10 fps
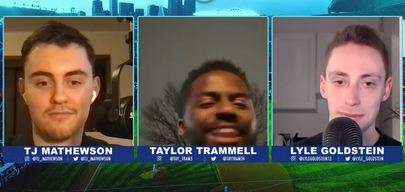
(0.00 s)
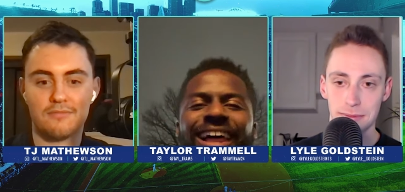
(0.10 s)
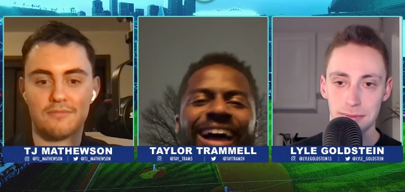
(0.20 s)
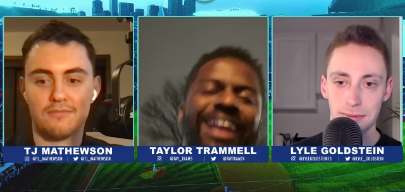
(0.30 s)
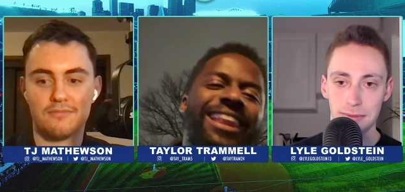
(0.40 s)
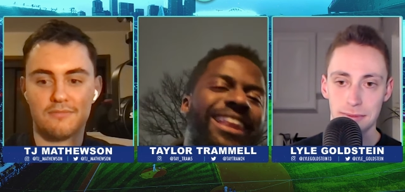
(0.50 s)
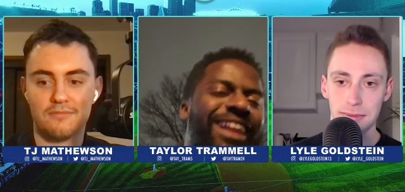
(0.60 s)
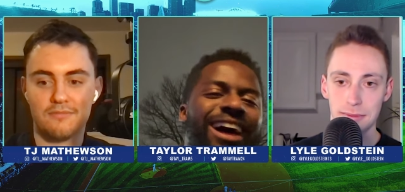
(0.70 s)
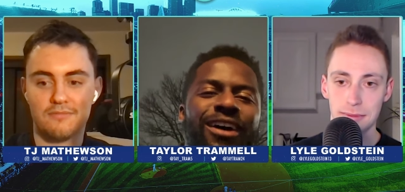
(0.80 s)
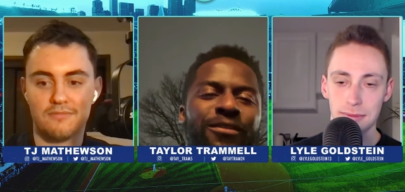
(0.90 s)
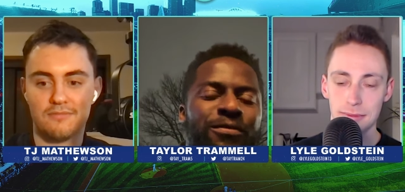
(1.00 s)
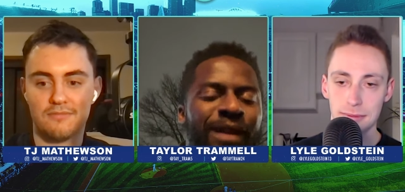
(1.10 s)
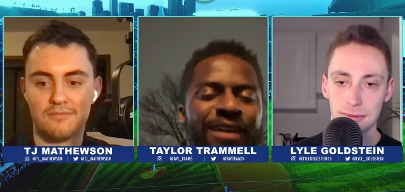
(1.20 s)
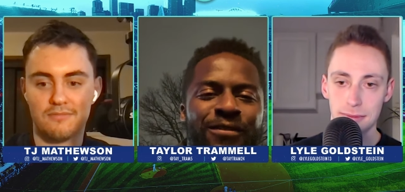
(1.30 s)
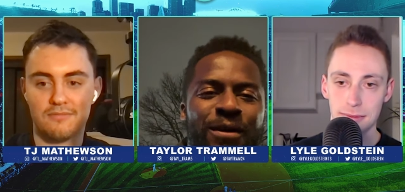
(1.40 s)
Speaker 1: I, lo- I love
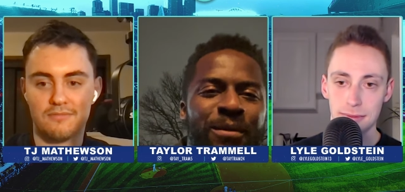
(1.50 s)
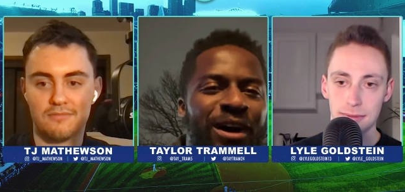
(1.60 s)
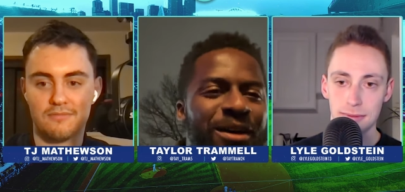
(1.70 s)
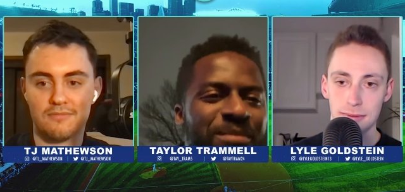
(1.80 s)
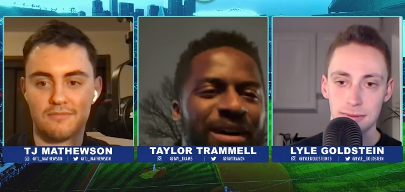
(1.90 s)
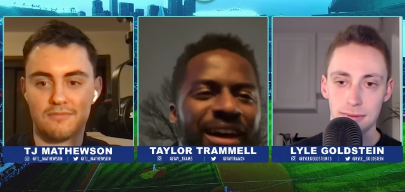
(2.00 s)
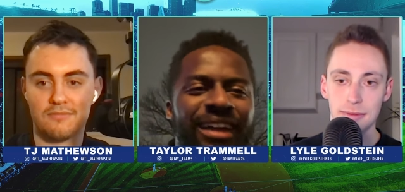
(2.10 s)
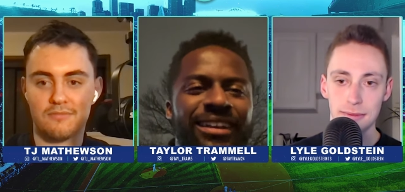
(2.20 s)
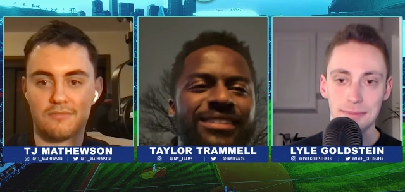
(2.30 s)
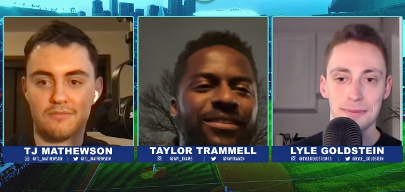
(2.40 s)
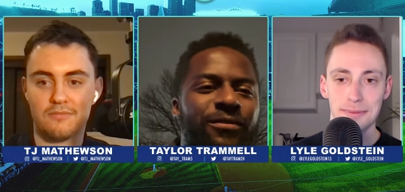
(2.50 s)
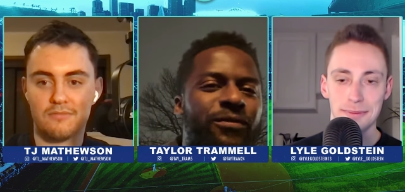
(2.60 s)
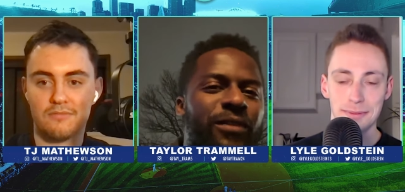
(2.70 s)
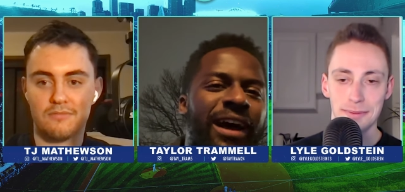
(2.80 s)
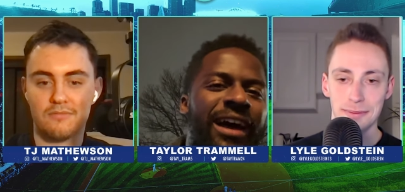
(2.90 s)
playing football, but
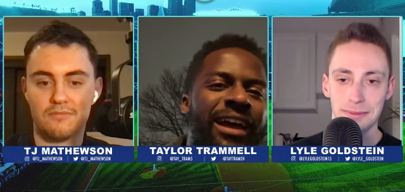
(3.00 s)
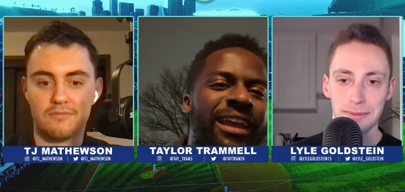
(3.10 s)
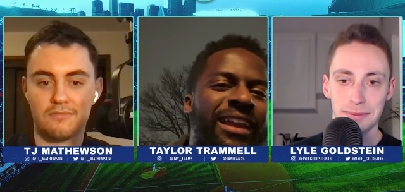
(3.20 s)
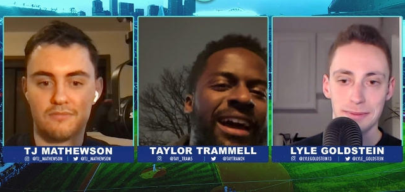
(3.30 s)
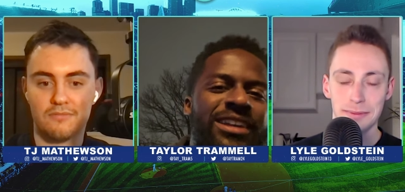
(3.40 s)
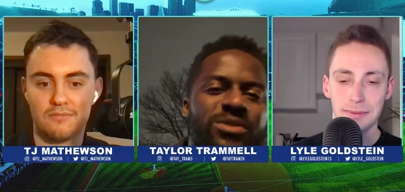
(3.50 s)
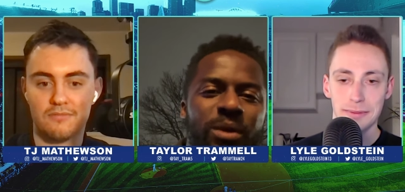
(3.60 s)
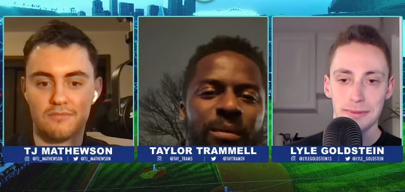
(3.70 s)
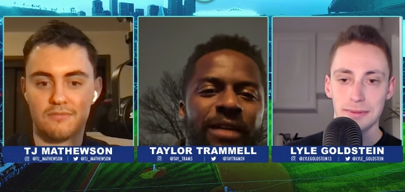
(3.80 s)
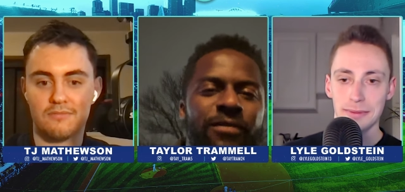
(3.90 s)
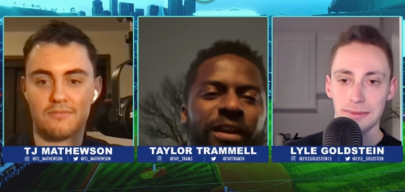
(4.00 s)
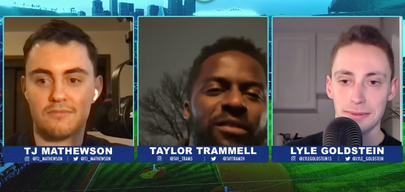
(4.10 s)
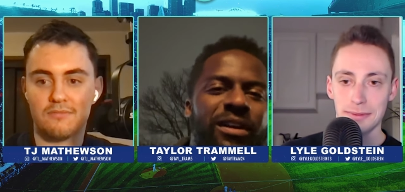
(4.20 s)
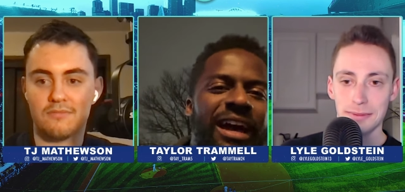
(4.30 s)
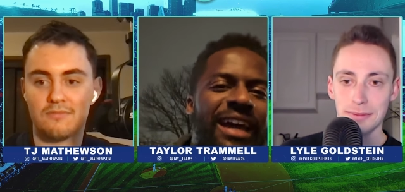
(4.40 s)
Friday nights were my
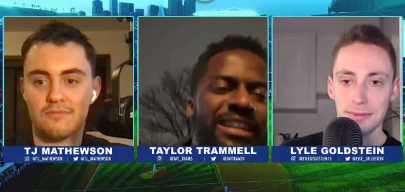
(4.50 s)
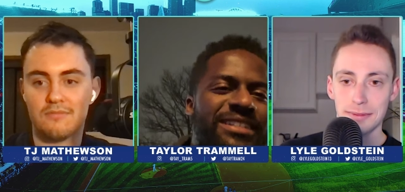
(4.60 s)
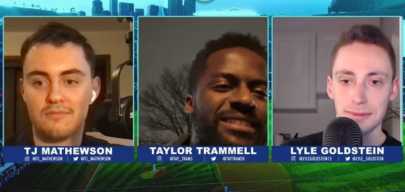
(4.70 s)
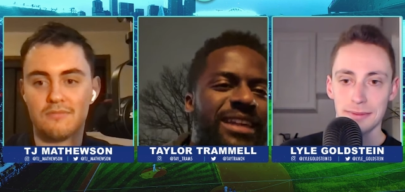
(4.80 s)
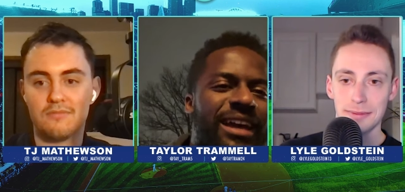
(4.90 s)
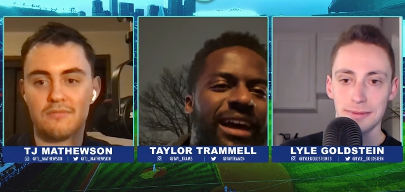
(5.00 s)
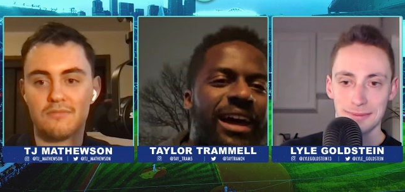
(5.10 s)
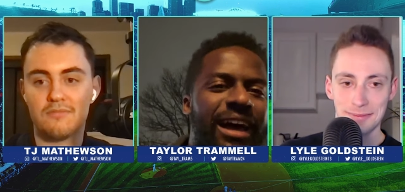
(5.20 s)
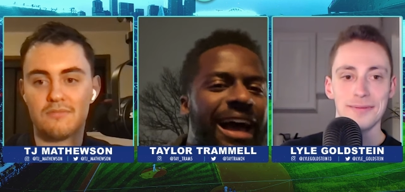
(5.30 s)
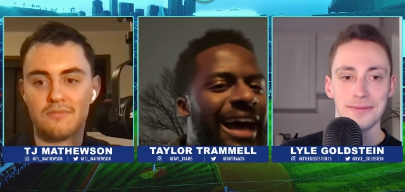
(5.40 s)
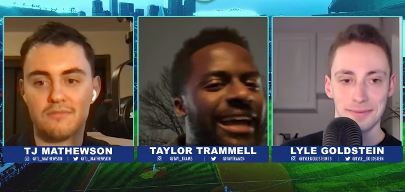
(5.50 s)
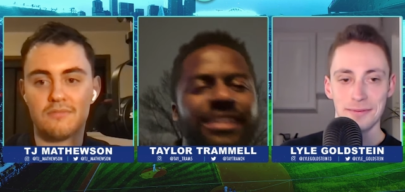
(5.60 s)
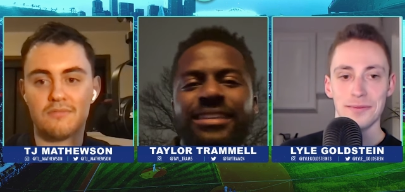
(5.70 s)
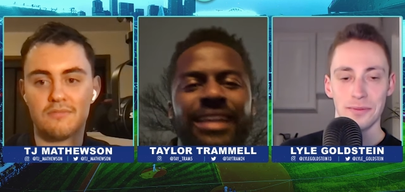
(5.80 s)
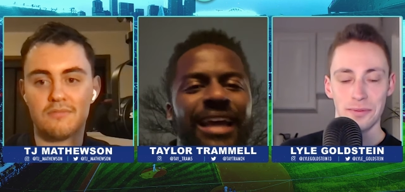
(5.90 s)
favorite nights. Uh,
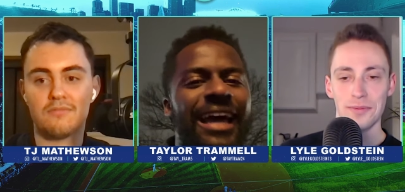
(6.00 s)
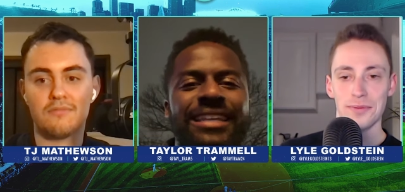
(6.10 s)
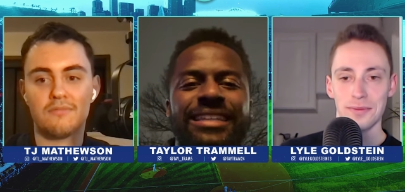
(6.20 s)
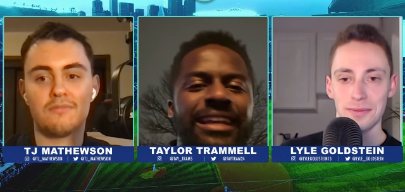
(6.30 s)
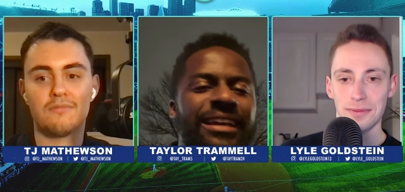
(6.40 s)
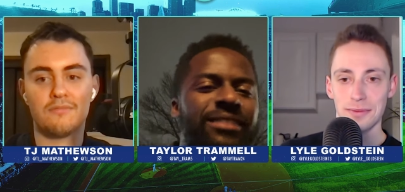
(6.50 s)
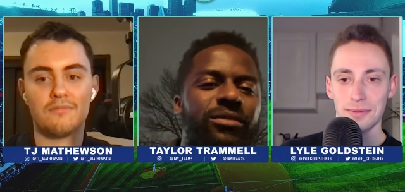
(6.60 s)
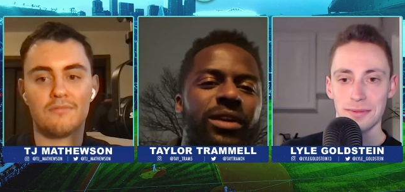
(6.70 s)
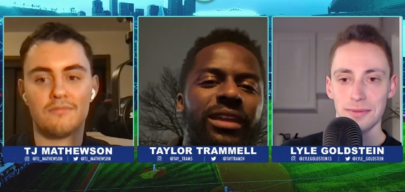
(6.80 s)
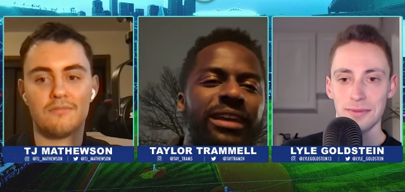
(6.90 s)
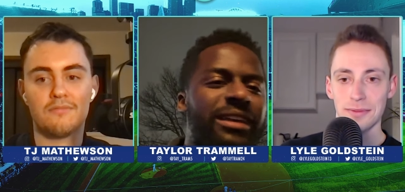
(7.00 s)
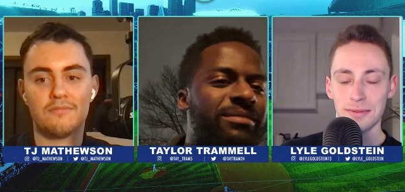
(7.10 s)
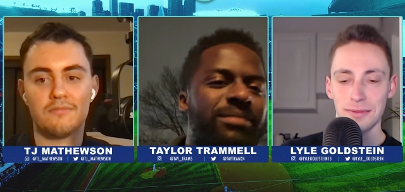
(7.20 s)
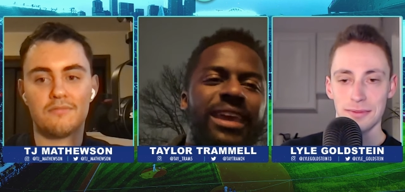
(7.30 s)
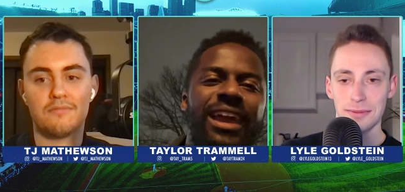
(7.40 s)
I I didn't
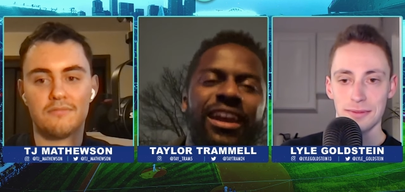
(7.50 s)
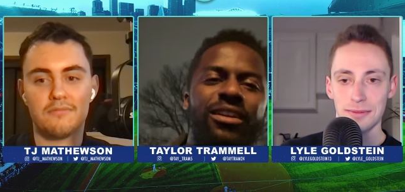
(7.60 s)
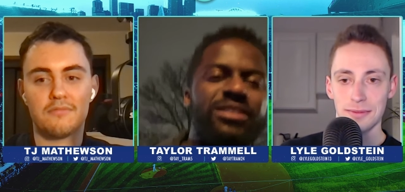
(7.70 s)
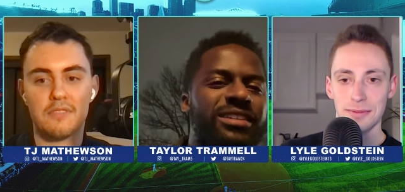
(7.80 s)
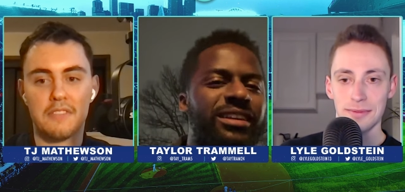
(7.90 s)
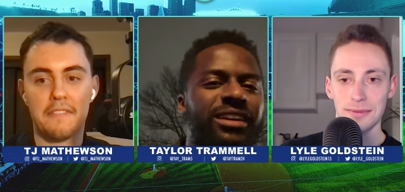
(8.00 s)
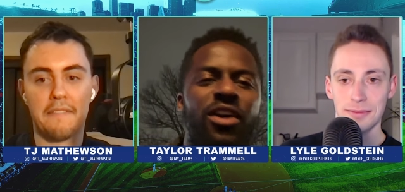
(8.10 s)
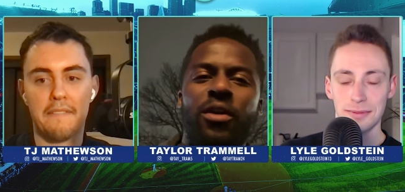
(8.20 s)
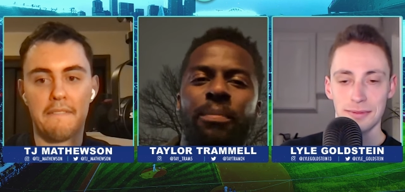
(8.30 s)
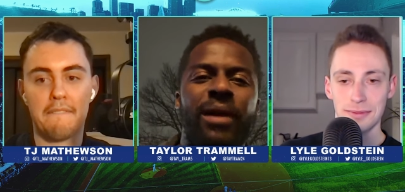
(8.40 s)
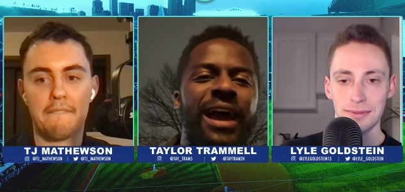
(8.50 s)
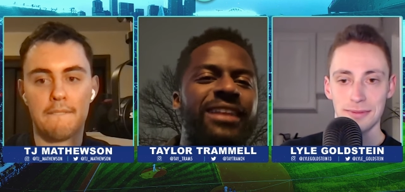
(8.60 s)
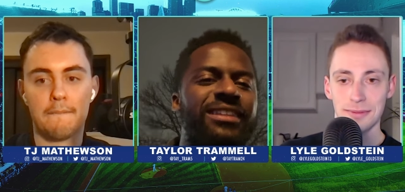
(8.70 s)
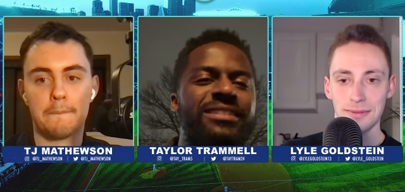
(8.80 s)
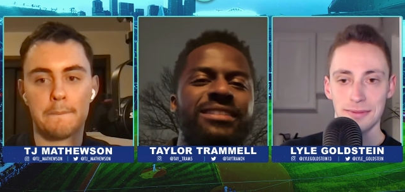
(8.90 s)
really care to go to
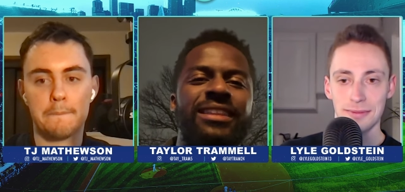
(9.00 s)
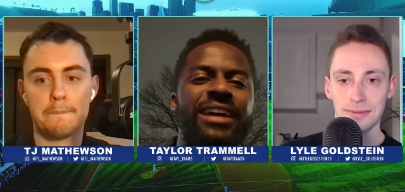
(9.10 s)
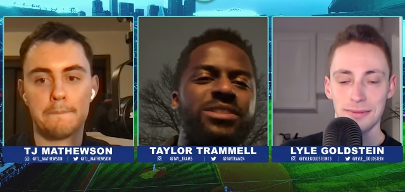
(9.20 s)
practice, and